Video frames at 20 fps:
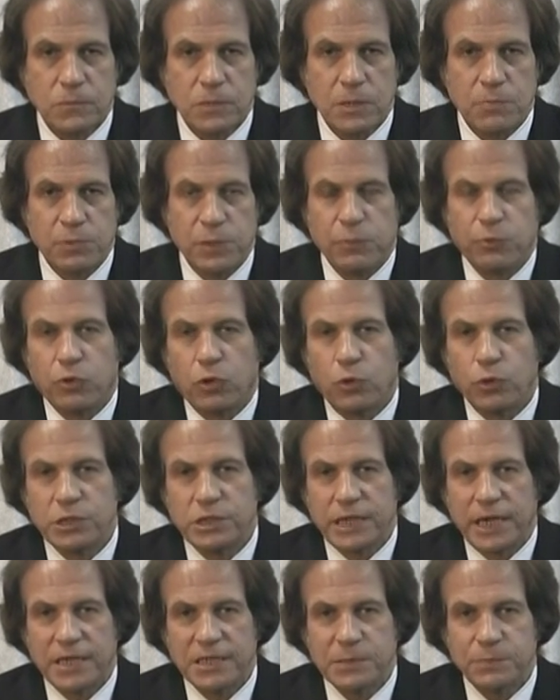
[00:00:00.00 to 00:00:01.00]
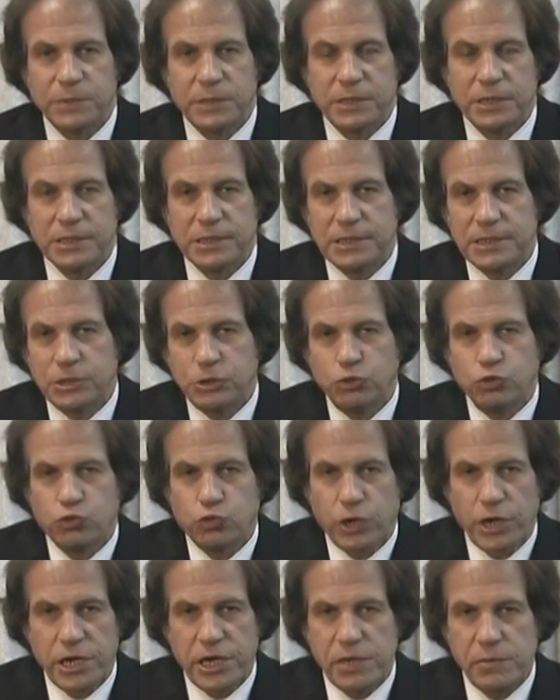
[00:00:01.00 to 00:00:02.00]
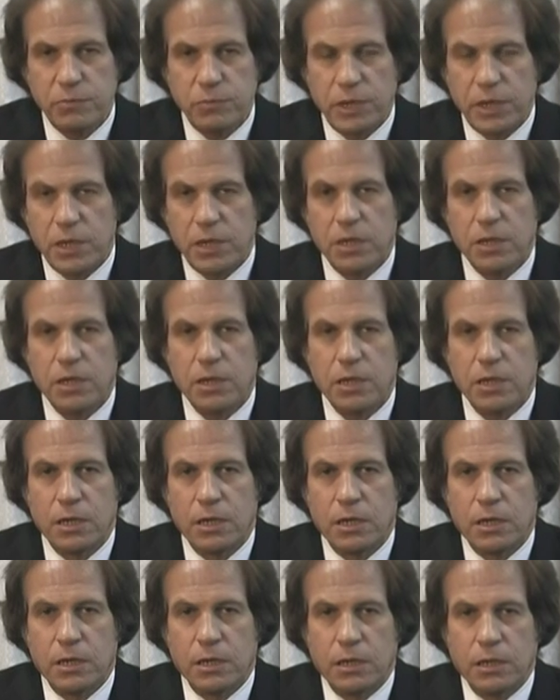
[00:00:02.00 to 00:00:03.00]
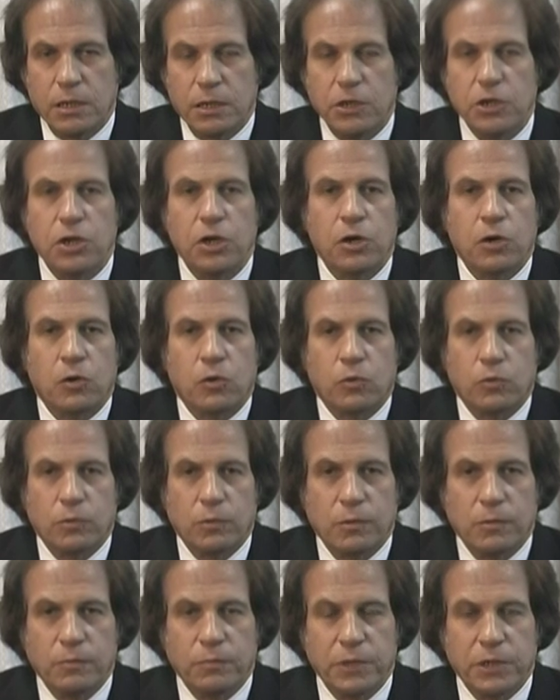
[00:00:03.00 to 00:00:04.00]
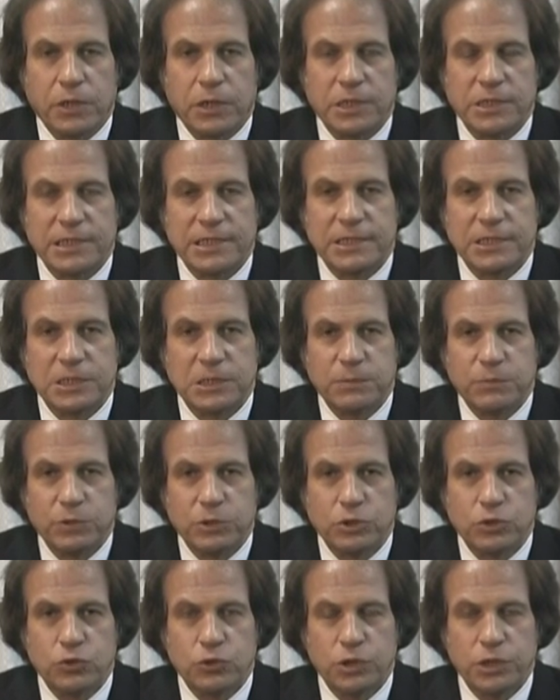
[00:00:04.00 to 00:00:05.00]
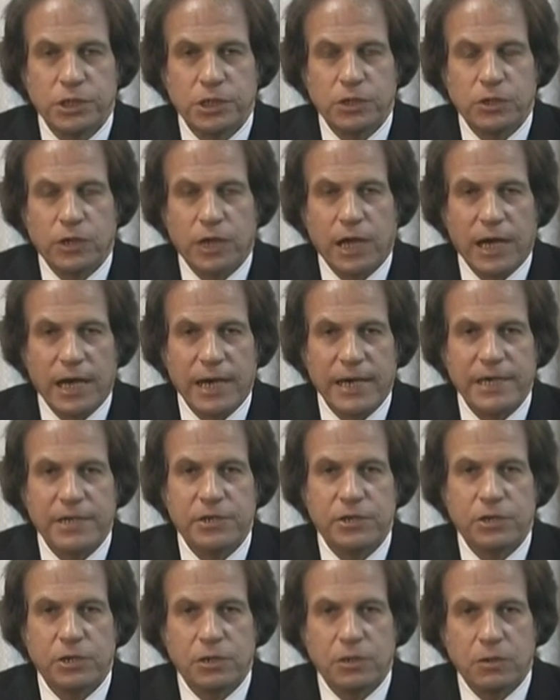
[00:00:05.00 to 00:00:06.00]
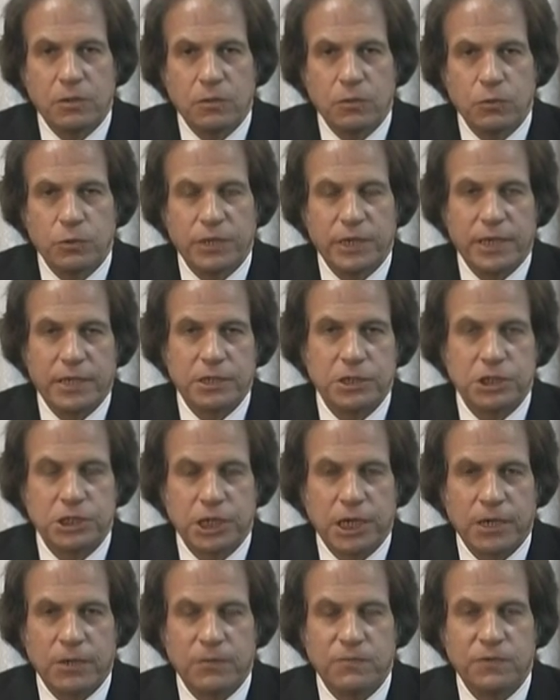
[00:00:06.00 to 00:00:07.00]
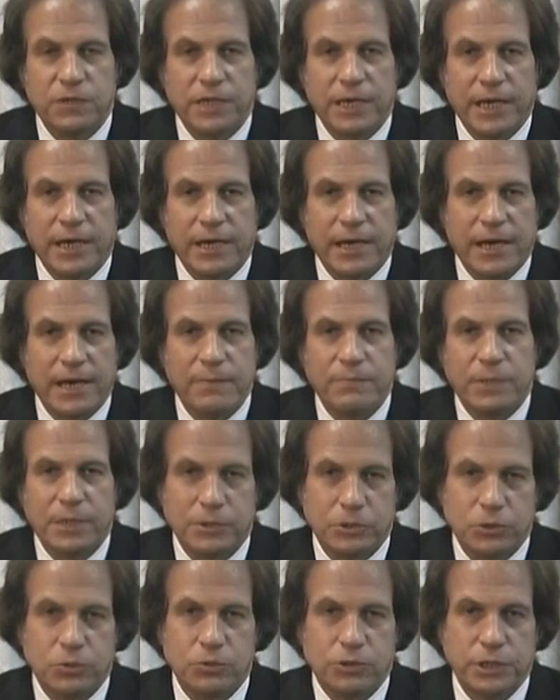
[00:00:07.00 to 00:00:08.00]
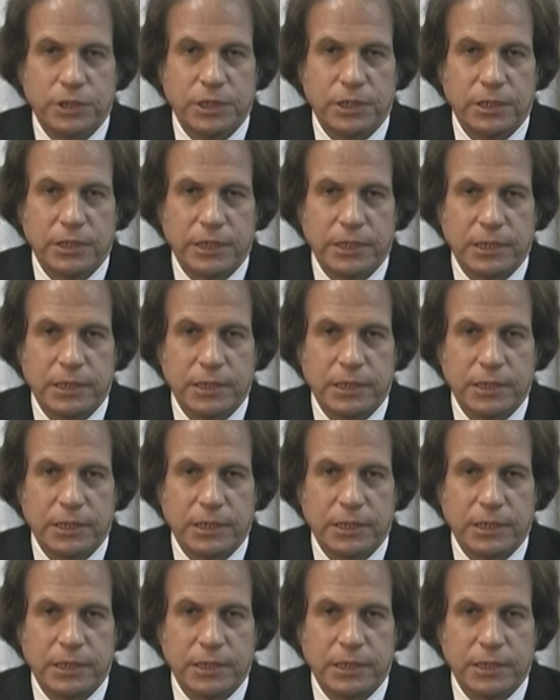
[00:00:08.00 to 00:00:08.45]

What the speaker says: People always ask me, does this drain me? No, because as a spiritual healer, I know without a shadow of a doubt, I'm not doing the healing.